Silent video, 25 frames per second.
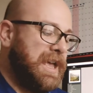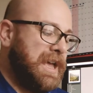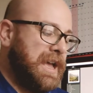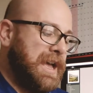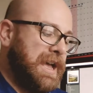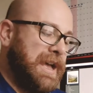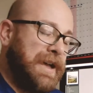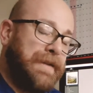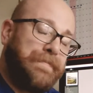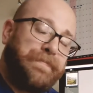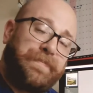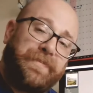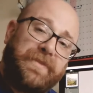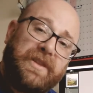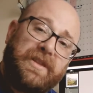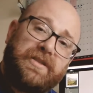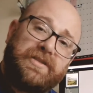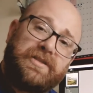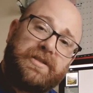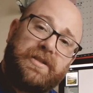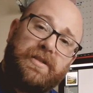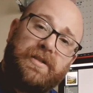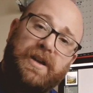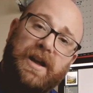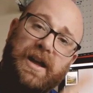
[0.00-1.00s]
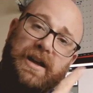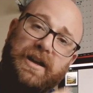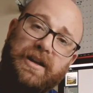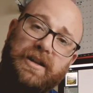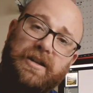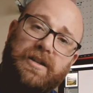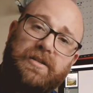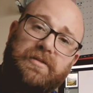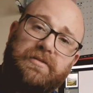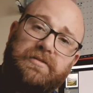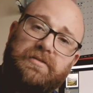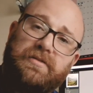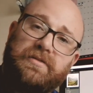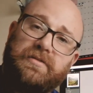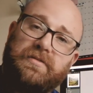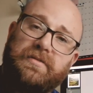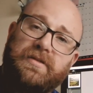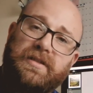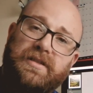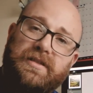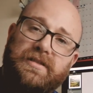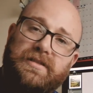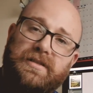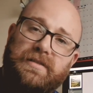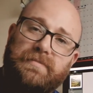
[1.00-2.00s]
So I'm going to go through
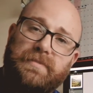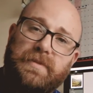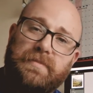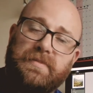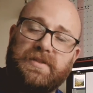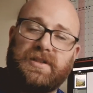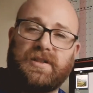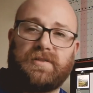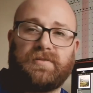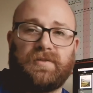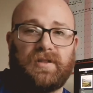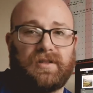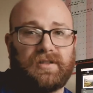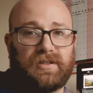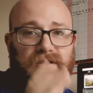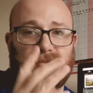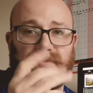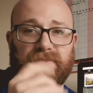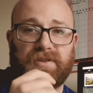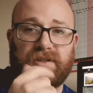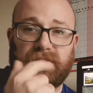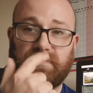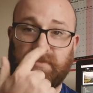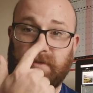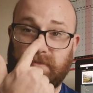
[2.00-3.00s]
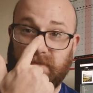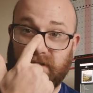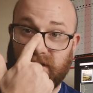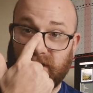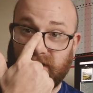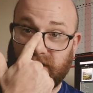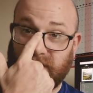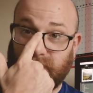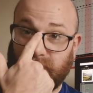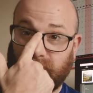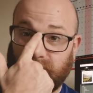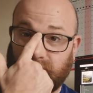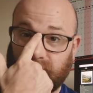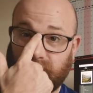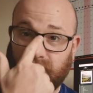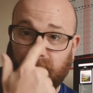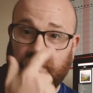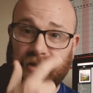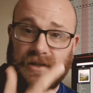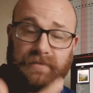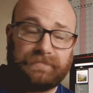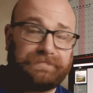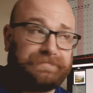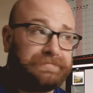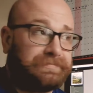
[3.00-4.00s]
some images. I'm just going to put some images up on
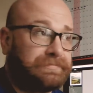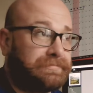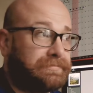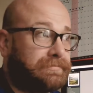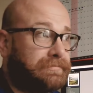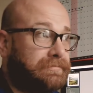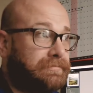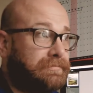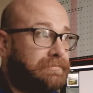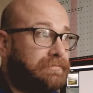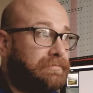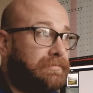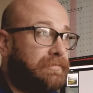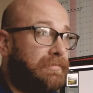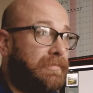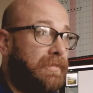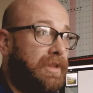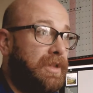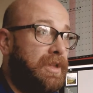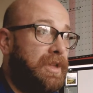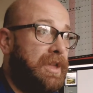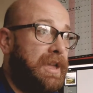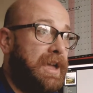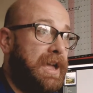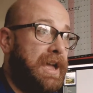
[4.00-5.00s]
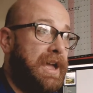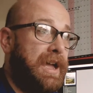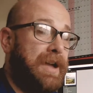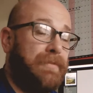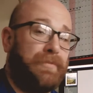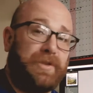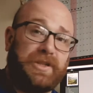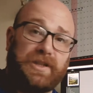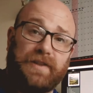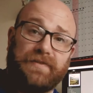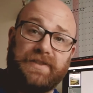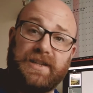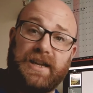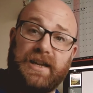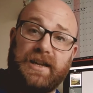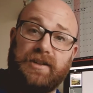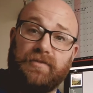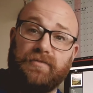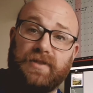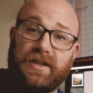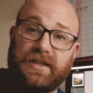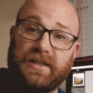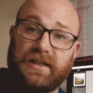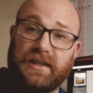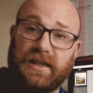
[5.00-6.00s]
screen, which I've taken
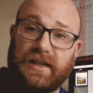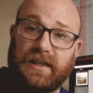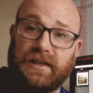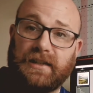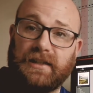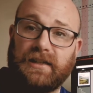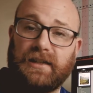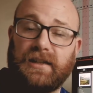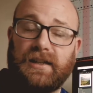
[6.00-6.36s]
recently.